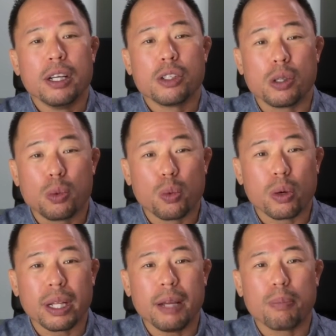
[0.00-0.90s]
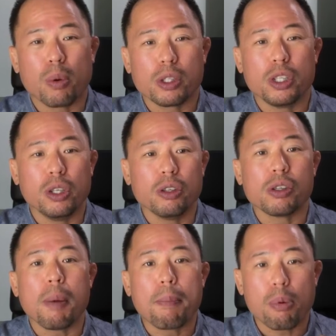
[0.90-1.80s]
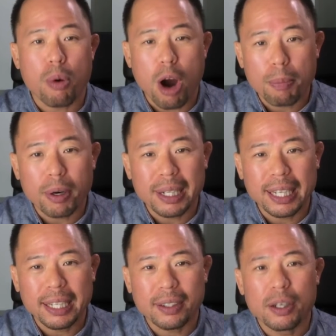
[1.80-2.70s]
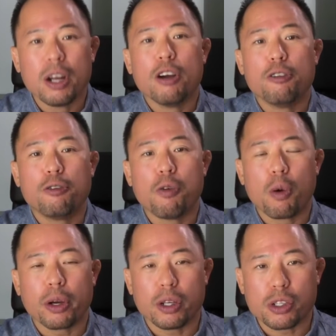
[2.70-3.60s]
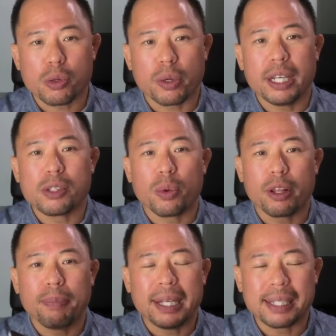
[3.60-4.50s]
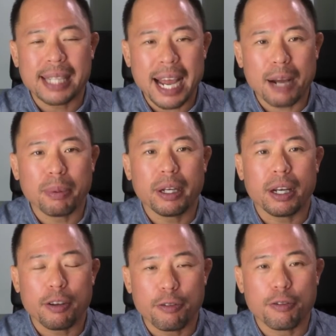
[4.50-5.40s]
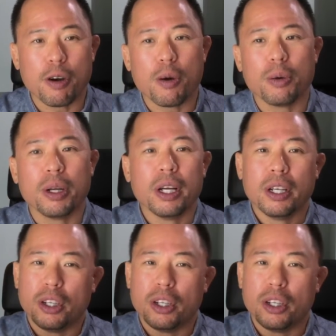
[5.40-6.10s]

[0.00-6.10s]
So it's really important to use proper cleaner for your screens, whether it be a tablet, a phone,